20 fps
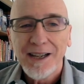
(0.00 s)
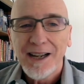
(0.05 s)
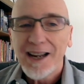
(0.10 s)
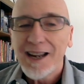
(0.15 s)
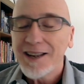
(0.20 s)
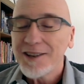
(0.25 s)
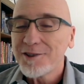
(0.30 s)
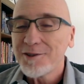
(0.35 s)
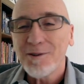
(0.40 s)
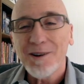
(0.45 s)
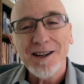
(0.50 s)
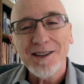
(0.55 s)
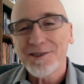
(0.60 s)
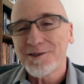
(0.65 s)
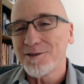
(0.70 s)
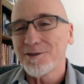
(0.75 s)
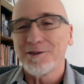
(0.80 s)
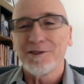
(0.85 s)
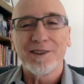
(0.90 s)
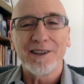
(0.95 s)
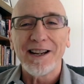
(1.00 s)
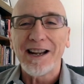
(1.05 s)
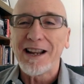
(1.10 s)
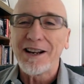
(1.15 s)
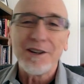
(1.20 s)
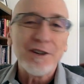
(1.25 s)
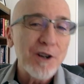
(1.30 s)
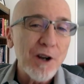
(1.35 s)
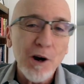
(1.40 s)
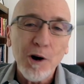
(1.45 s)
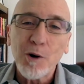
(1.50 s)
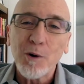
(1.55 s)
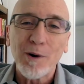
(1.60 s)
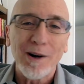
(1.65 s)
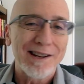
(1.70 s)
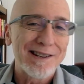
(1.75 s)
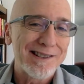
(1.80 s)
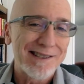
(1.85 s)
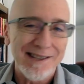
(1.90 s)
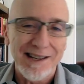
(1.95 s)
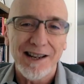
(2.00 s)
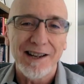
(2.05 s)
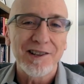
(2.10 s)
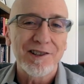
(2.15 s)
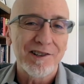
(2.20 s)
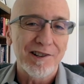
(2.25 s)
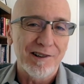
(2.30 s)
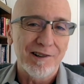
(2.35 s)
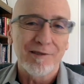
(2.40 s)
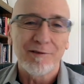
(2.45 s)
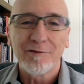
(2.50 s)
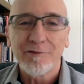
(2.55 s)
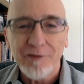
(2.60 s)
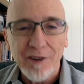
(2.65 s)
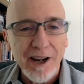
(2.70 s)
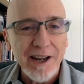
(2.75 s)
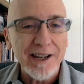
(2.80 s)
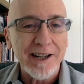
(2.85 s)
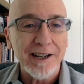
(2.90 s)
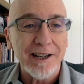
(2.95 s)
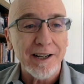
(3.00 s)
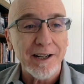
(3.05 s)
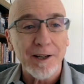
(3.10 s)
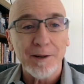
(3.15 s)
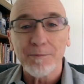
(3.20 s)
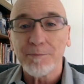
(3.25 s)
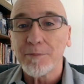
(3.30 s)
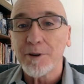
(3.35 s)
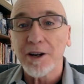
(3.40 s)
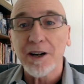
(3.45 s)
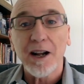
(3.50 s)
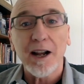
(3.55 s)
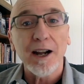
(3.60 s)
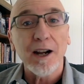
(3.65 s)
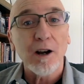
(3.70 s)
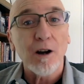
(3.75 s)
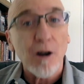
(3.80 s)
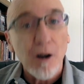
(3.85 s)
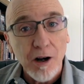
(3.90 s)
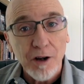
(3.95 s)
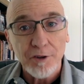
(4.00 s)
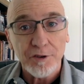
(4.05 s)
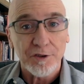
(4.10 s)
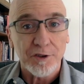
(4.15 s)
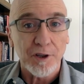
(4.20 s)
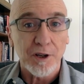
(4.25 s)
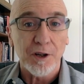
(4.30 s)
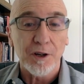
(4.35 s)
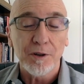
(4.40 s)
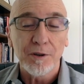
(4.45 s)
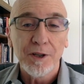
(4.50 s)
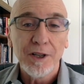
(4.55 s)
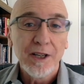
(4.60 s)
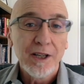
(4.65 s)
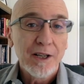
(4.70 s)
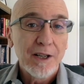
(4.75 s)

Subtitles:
and so I certainly had no intention of fighting him, but I also